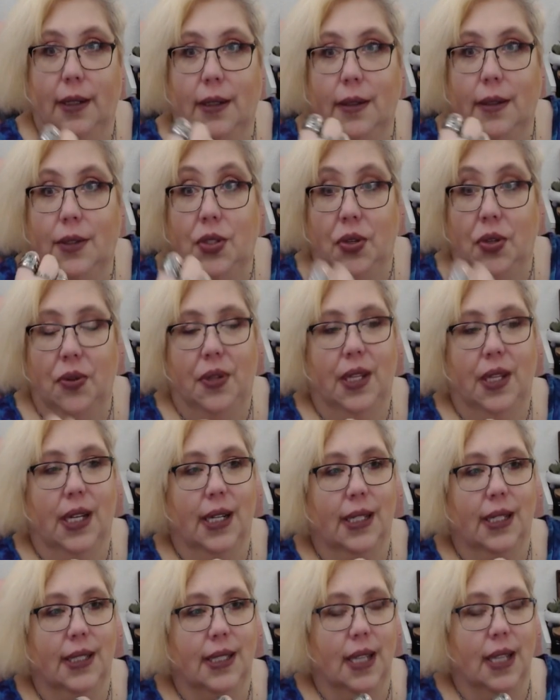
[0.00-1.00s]
do
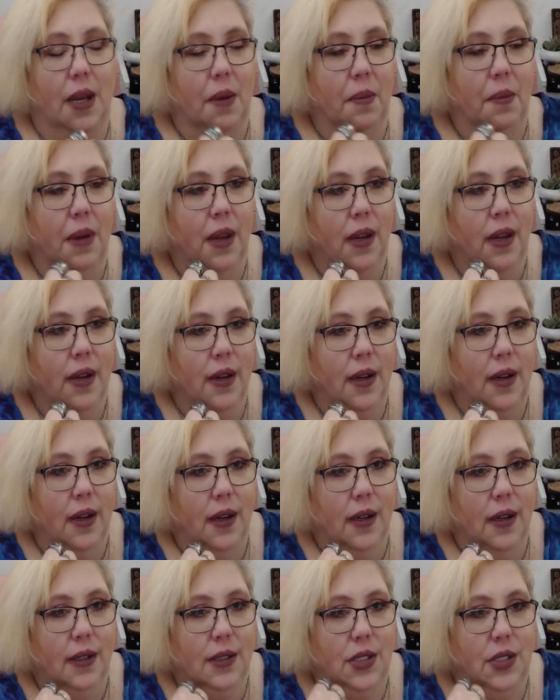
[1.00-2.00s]
things, to
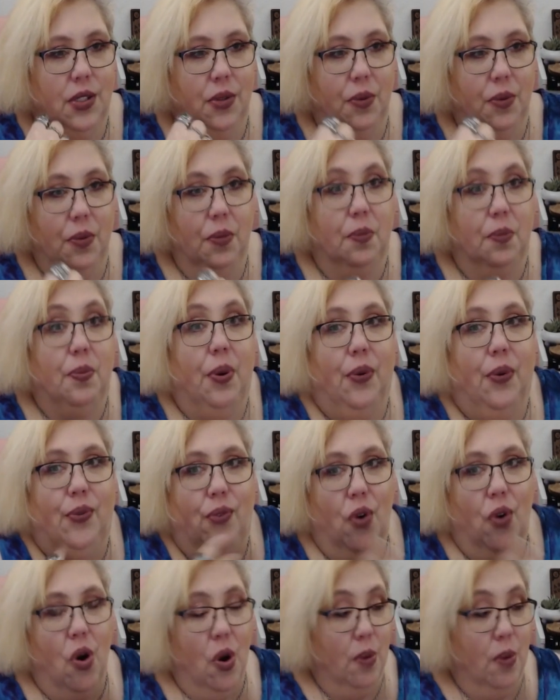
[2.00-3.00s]

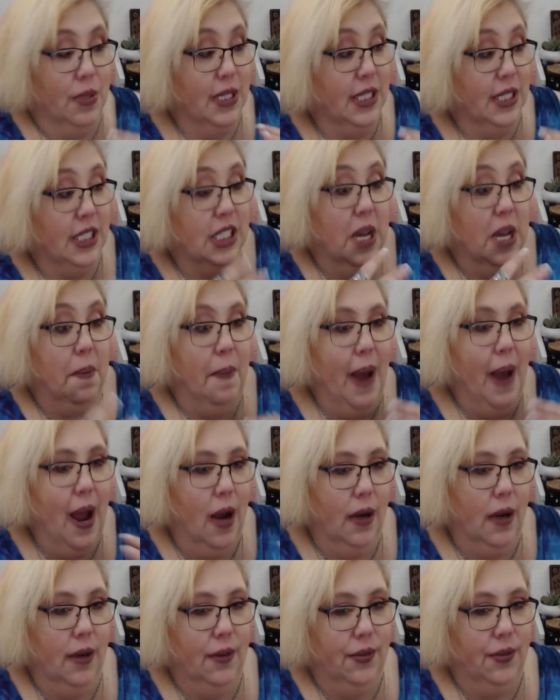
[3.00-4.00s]
perform, to step
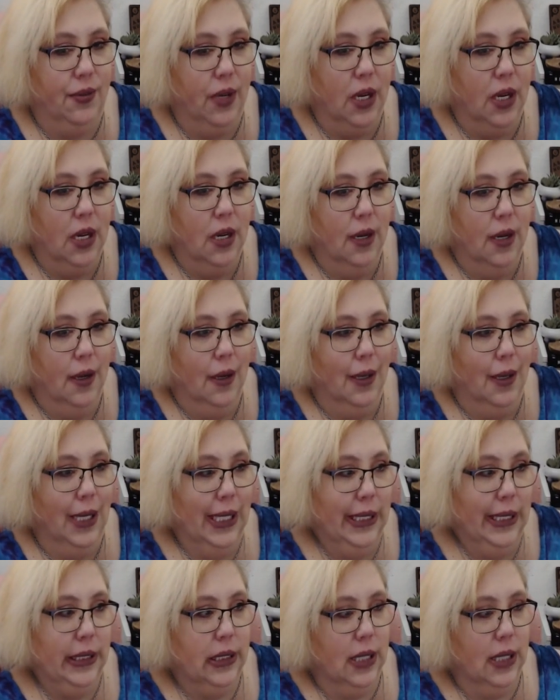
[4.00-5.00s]
out of
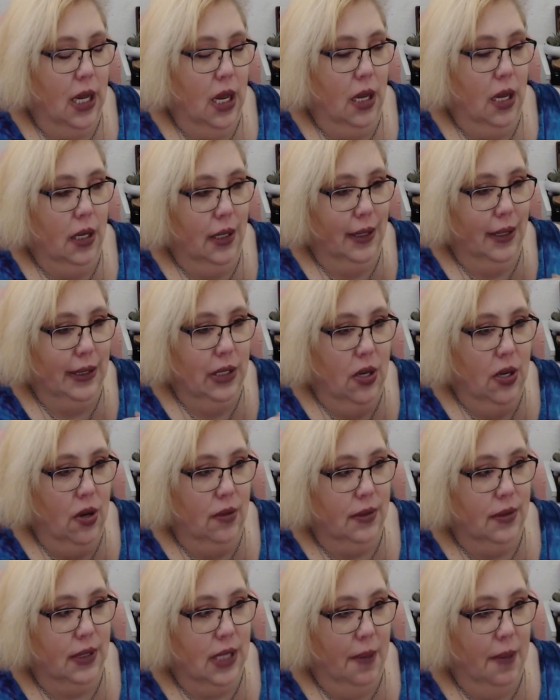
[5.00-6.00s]
his,
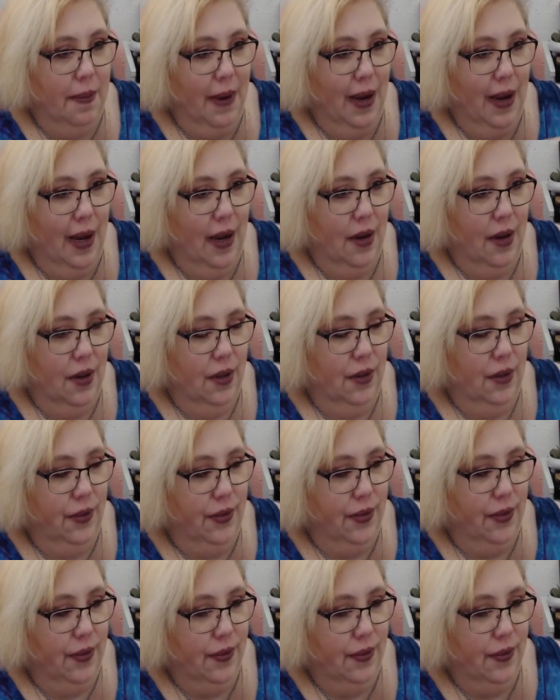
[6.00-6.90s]
step out of